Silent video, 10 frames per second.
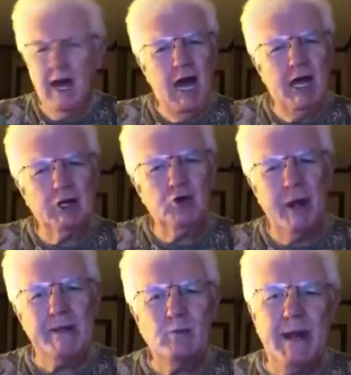A
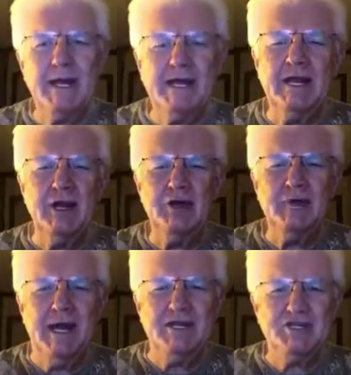great way to get a new
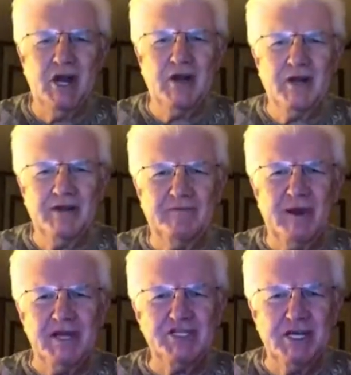day started, a
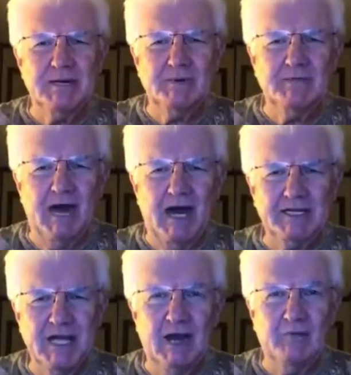fresh cup of
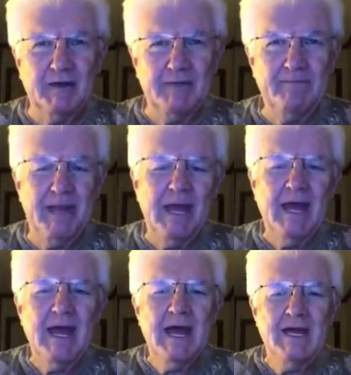hot coffee.
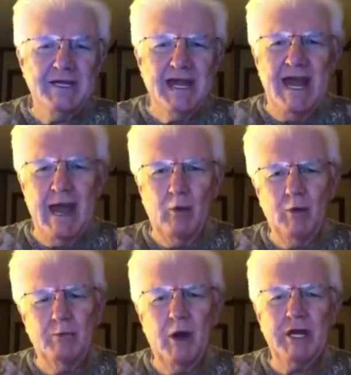Today I
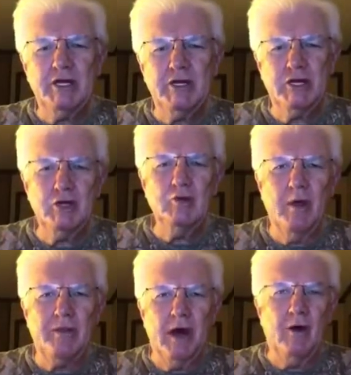want to bring to
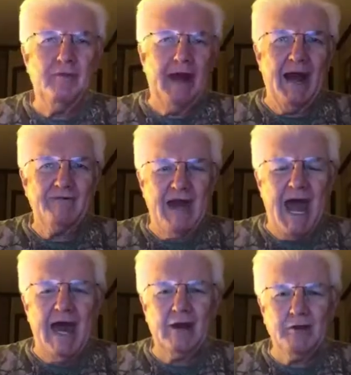you a thought that I've
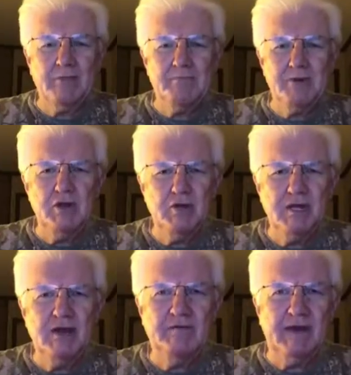titled The
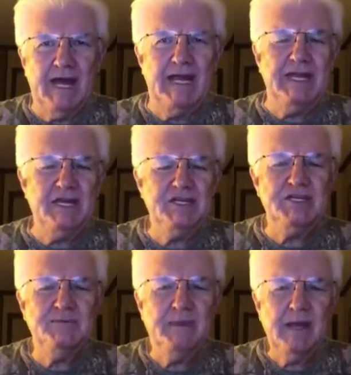Beauty of Age.